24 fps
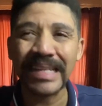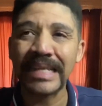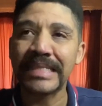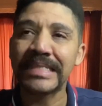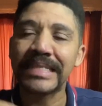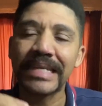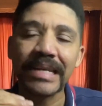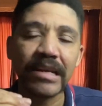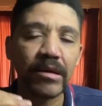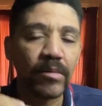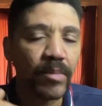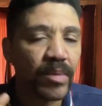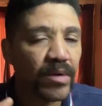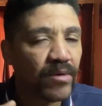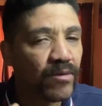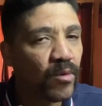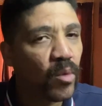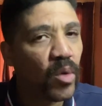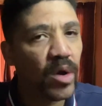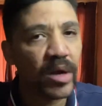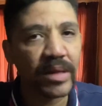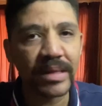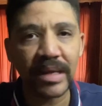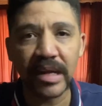There's a little bit of
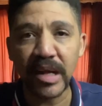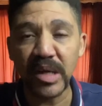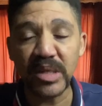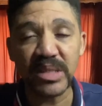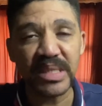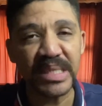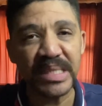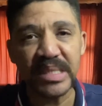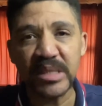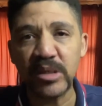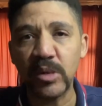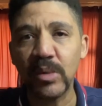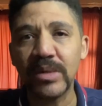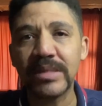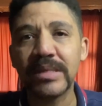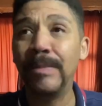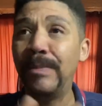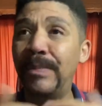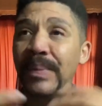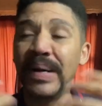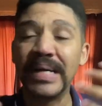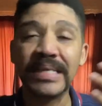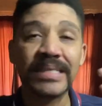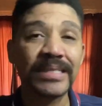work that goes into
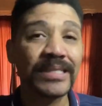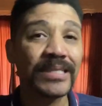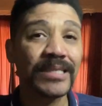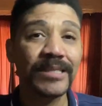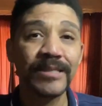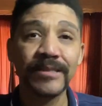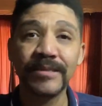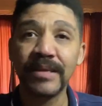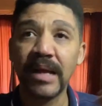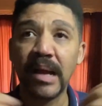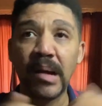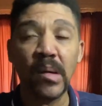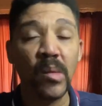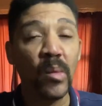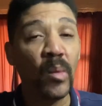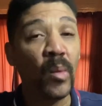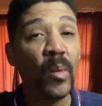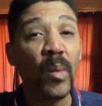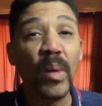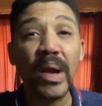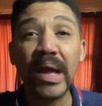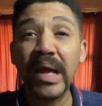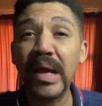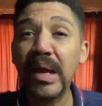it, but
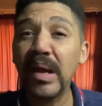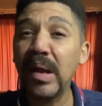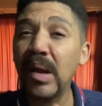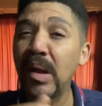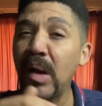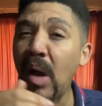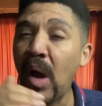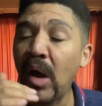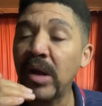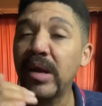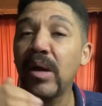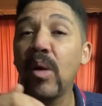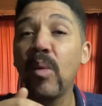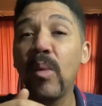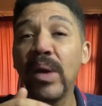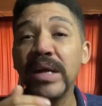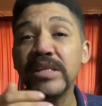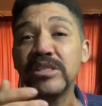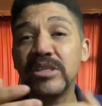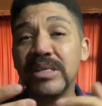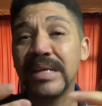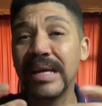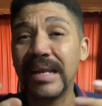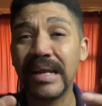we're on our
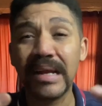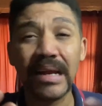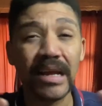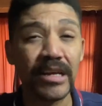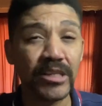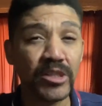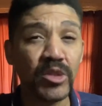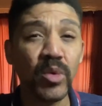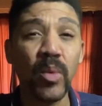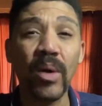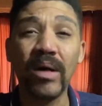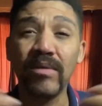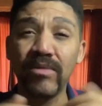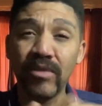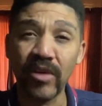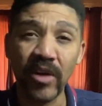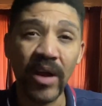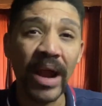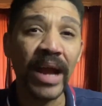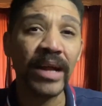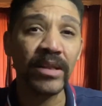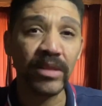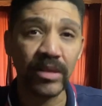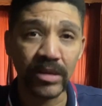way to getting like 12
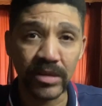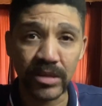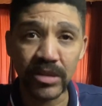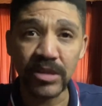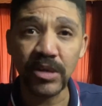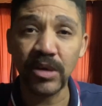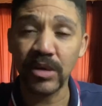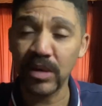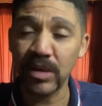grand this year,